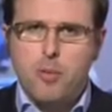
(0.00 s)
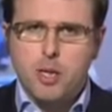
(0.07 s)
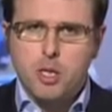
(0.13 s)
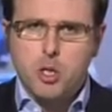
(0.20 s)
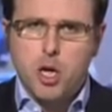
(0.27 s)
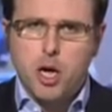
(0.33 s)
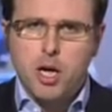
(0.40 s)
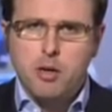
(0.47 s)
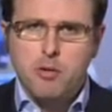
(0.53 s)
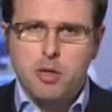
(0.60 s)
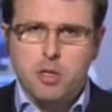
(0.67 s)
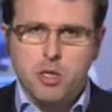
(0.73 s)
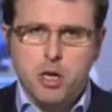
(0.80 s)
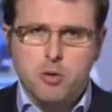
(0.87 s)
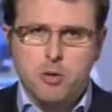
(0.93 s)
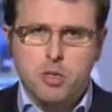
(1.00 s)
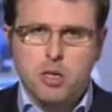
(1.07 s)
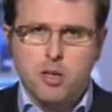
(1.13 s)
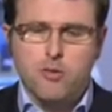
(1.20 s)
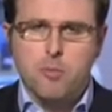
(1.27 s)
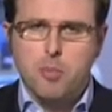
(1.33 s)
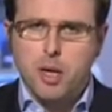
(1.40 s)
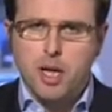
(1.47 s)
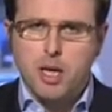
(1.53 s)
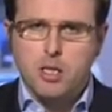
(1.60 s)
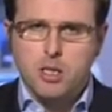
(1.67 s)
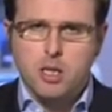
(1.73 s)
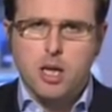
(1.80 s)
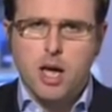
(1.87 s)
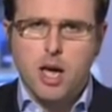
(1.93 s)
I mean, China is no silver
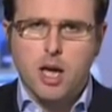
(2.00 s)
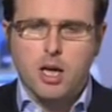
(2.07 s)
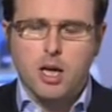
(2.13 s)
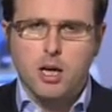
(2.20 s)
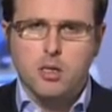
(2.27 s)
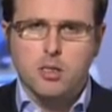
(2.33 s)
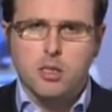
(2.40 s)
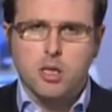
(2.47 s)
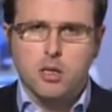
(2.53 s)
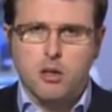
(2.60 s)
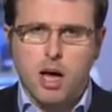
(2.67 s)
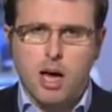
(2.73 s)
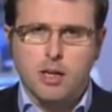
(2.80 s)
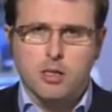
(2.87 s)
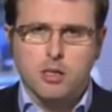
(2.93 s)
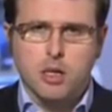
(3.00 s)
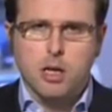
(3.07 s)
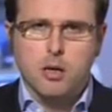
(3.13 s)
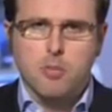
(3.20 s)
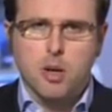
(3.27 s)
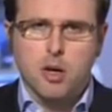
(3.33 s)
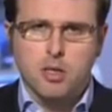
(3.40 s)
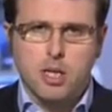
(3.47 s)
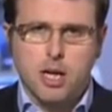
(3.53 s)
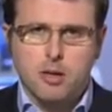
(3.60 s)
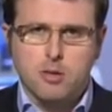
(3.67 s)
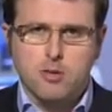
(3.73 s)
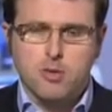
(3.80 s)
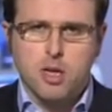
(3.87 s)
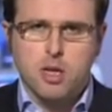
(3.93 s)
bullet, and it can't single-handedly pull us
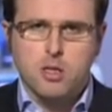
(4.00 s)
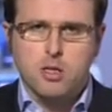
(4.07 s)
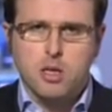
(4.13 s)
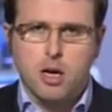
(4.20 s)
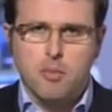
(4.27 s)
out of this.